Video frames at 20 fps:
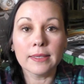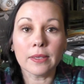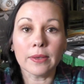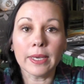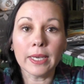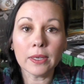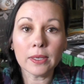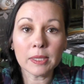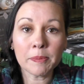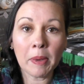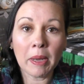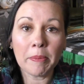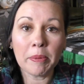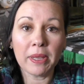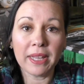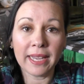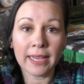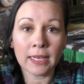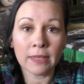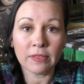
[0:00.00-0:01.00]
So here's my
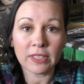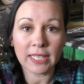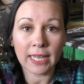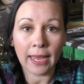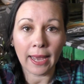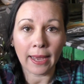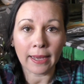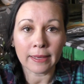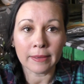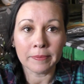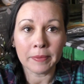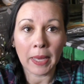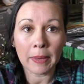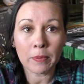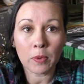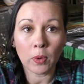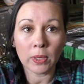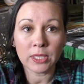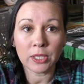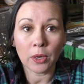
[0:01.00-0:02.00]
plan of attack.
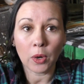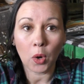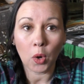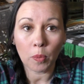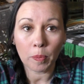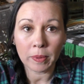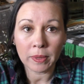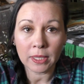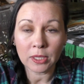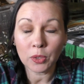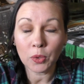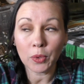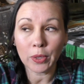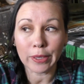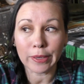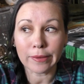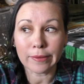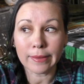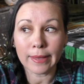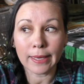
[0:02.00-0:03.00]
I'm going to open the
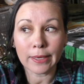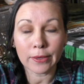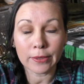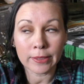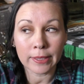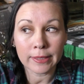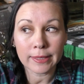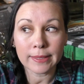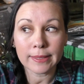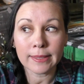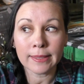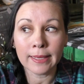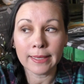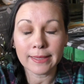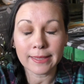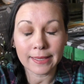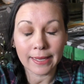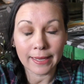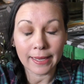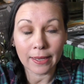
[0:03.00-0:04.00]
door. Thank goodness it's a
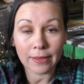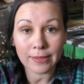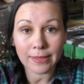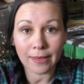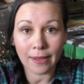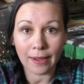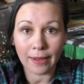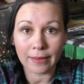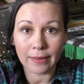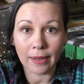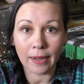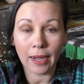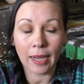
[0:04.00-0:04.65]
nice day outside.